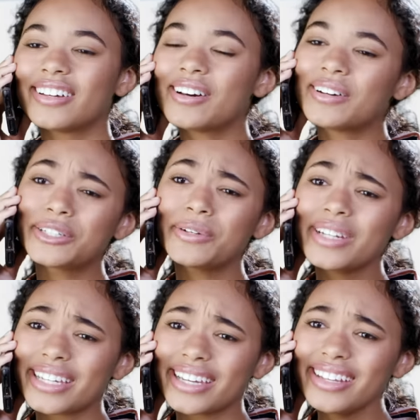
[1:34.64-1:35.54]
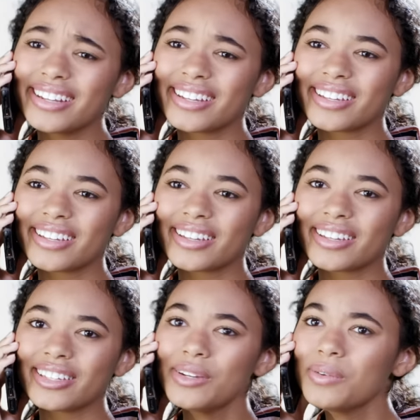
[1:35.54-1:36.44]
Aw, uh, Cricket,
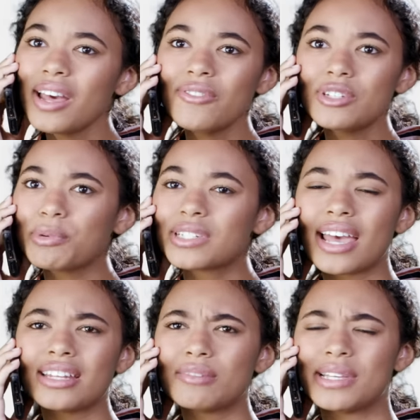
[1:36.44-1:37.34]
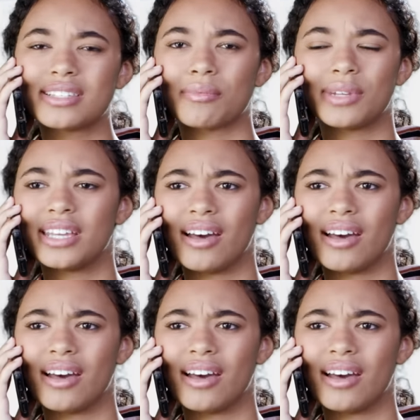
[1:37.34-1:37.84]
you don't have to pretend to be somebody